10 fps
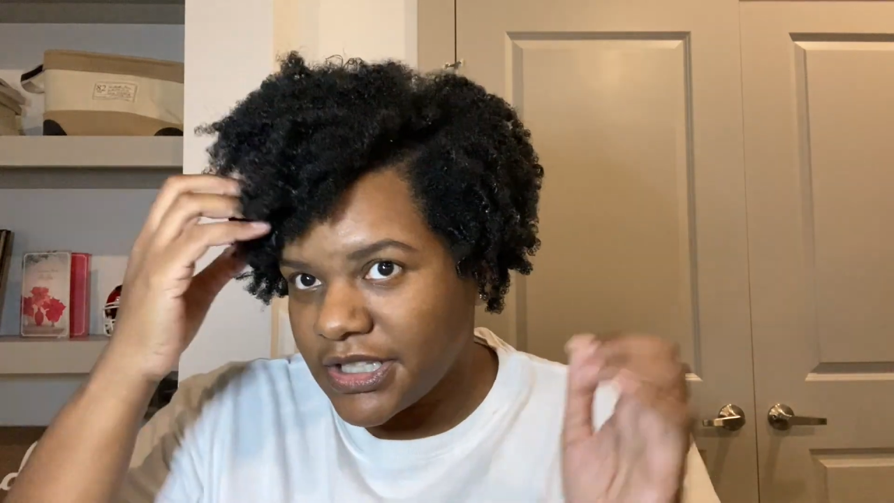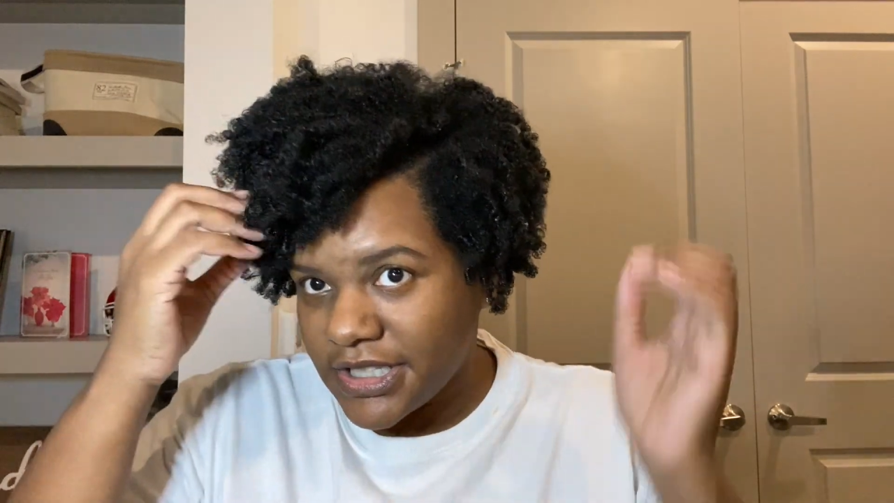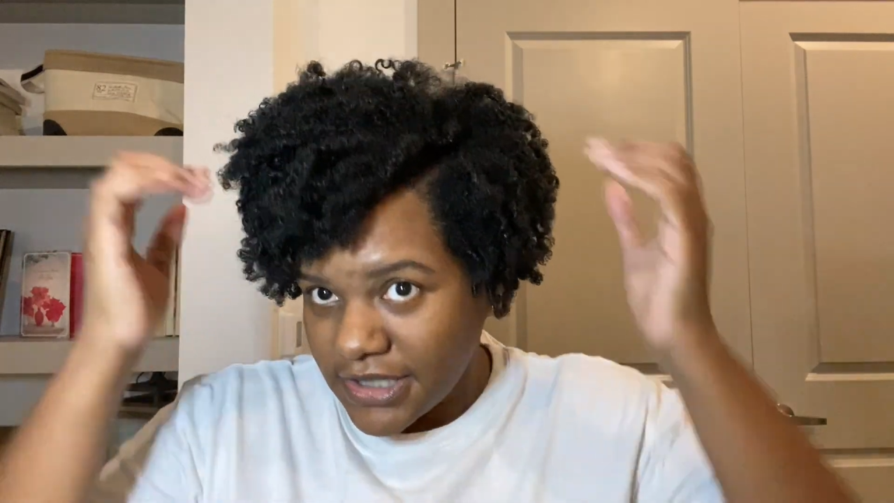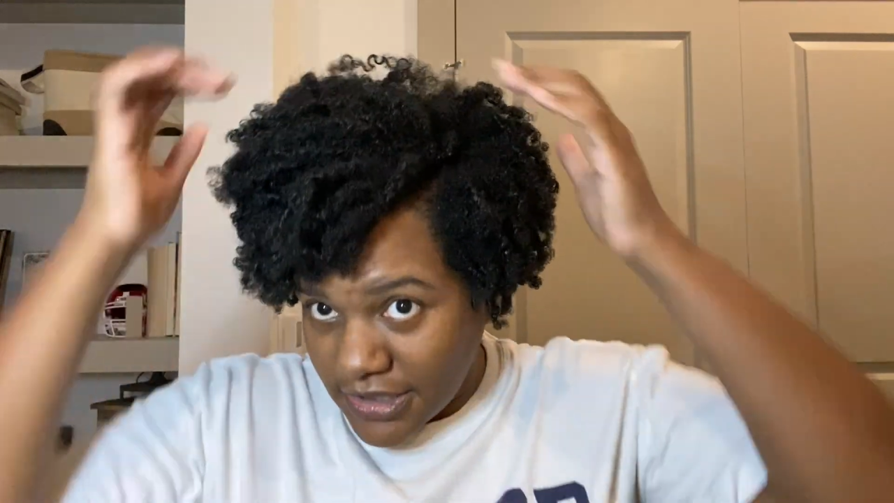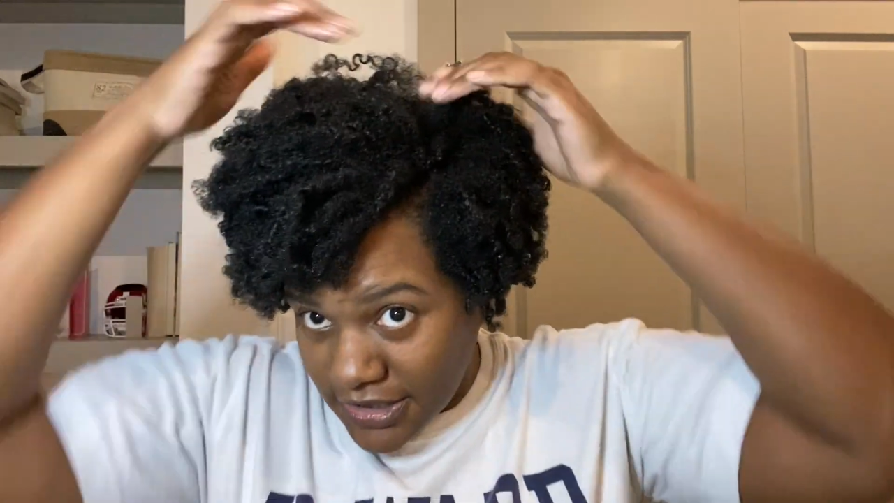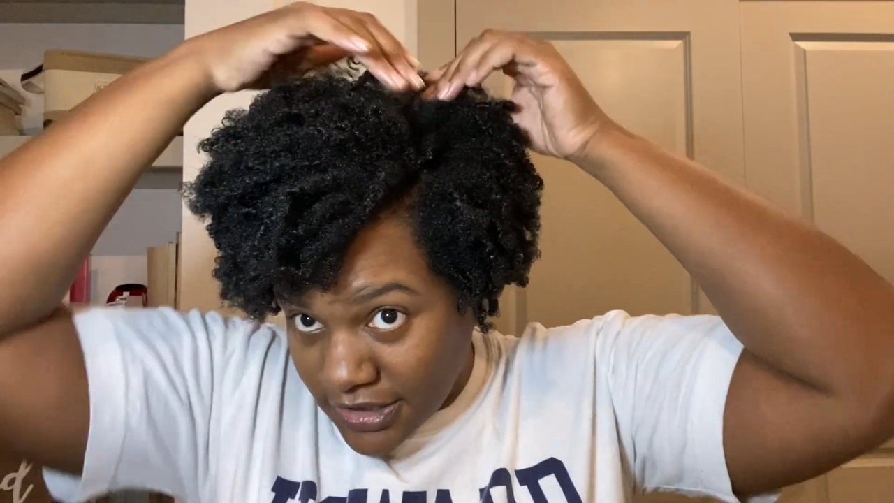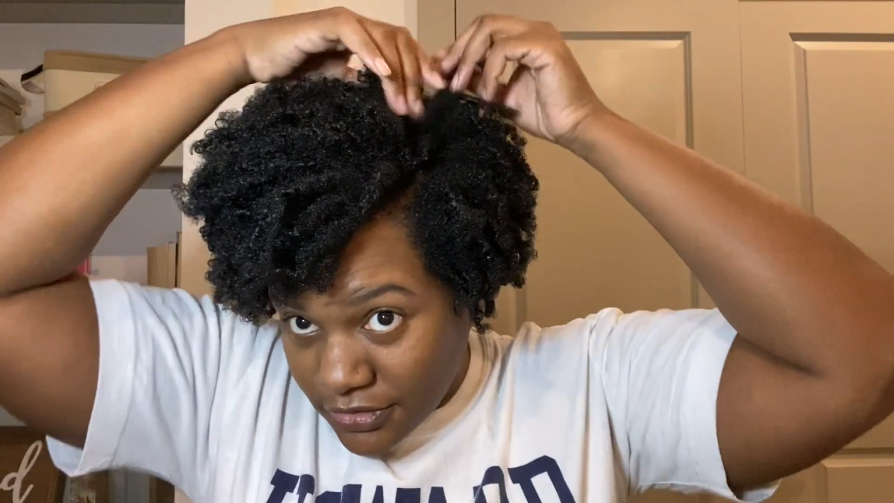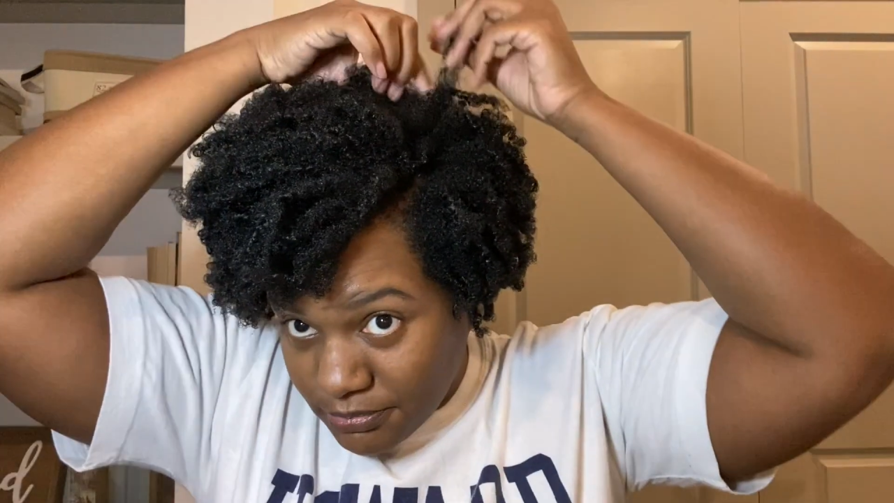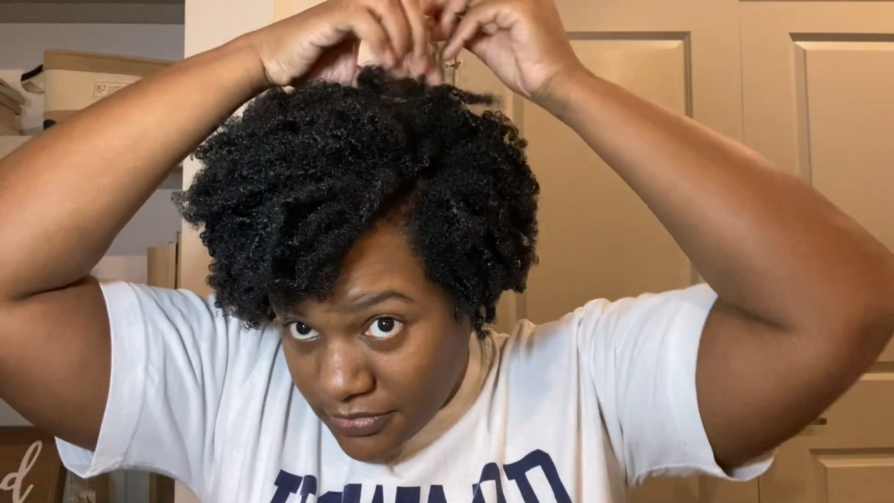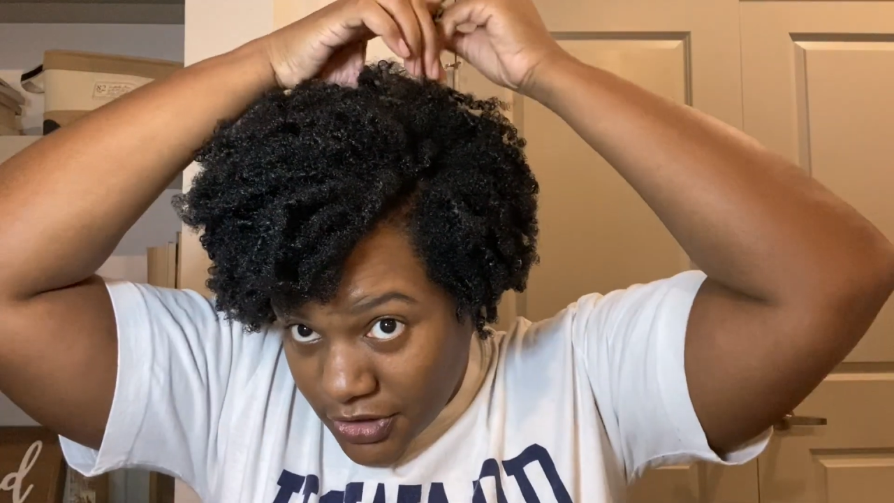
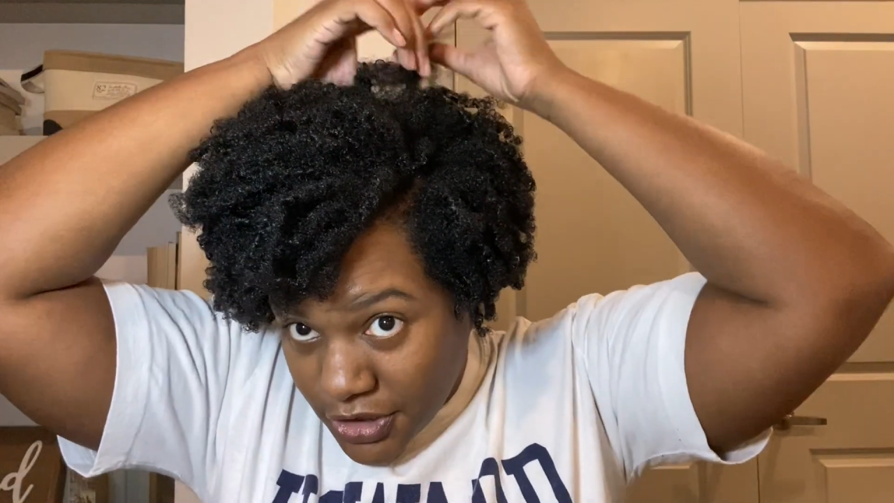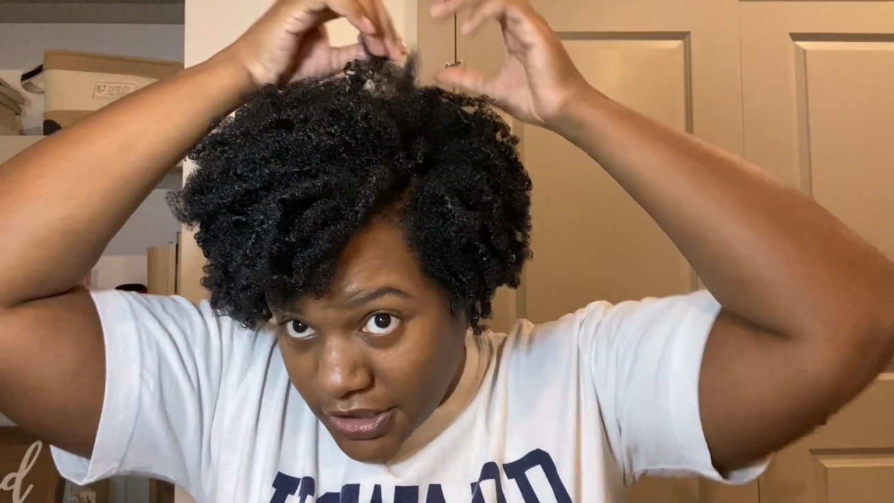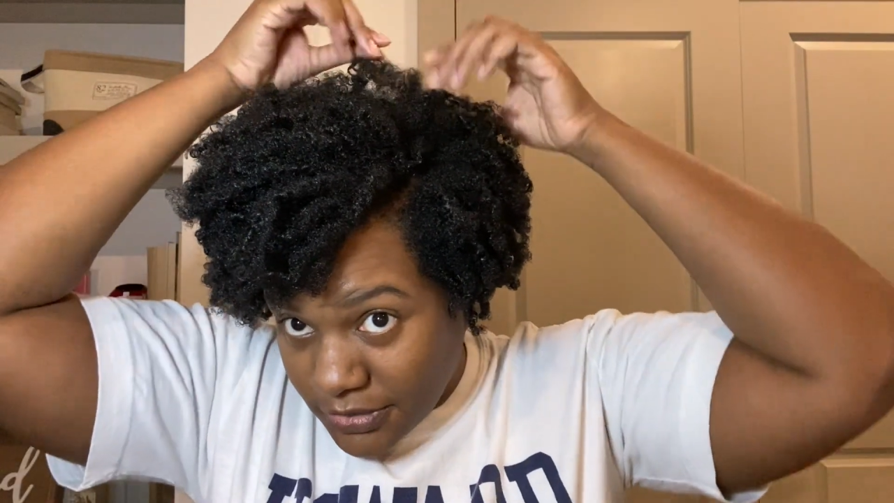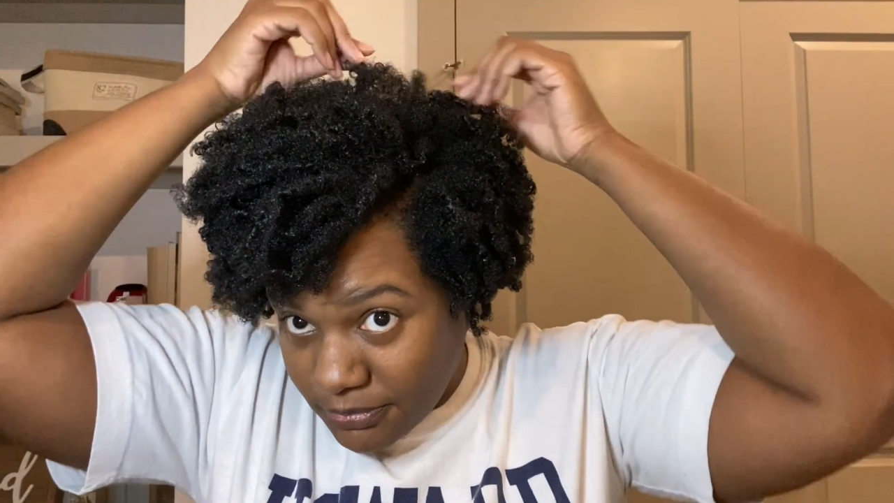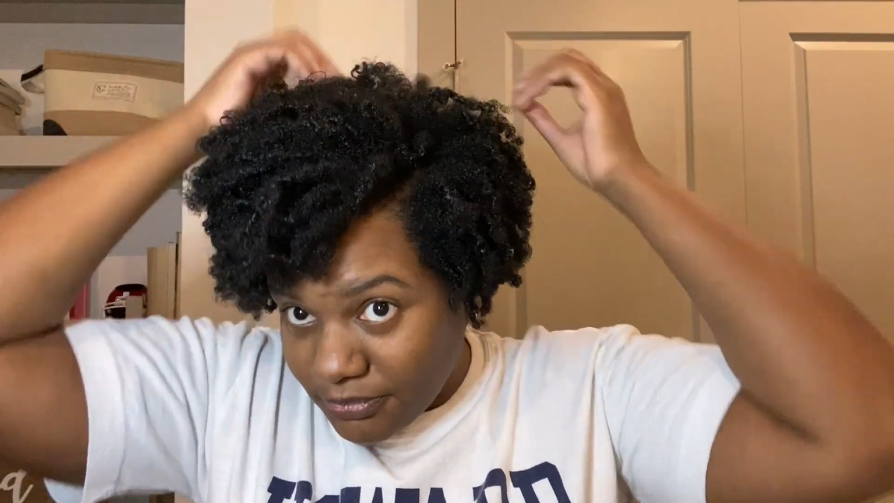to look